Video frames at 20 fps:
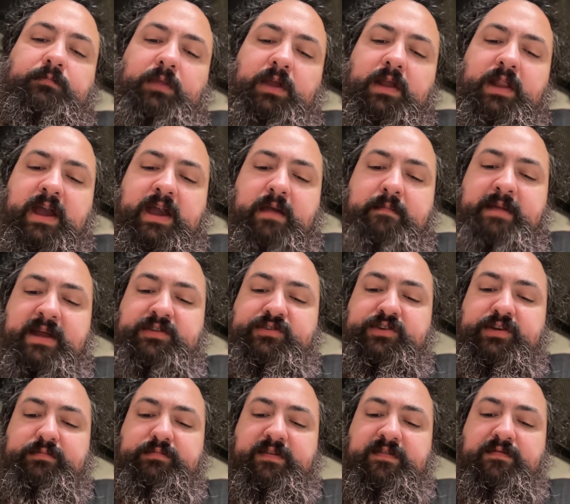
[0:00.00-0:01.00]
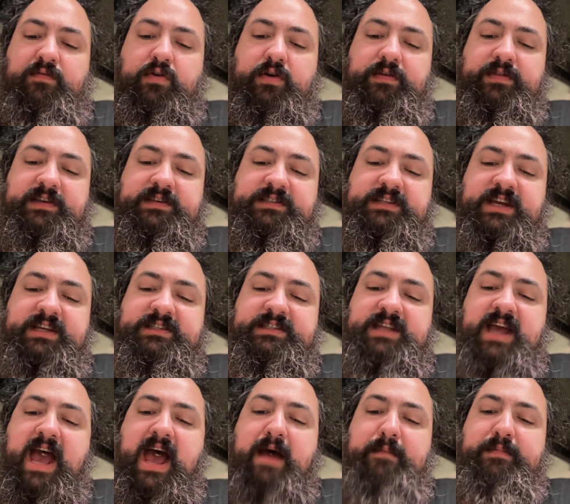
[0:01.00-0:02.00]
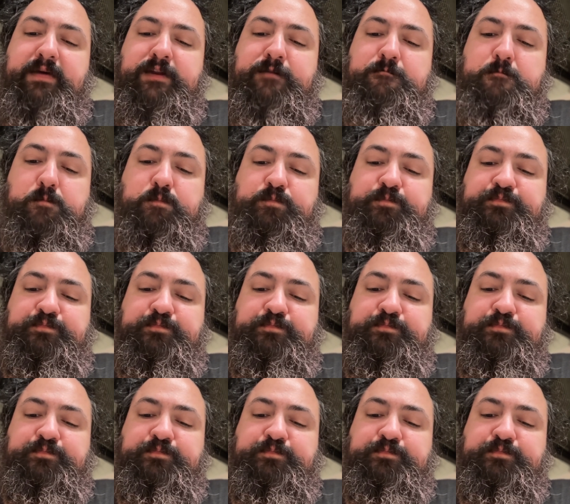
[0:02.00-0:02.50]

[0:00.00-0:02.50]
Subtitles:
like I mentioned before, this tends to happen